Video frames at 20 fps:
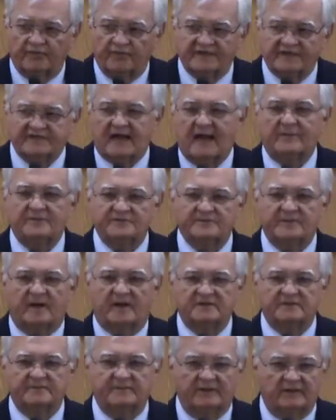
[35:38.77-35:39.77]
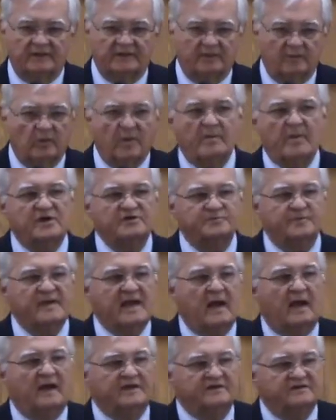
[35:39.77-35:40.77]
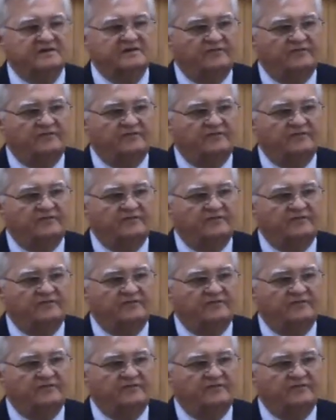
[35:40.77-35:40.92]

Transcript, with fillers: That's our responsibility. We must be honest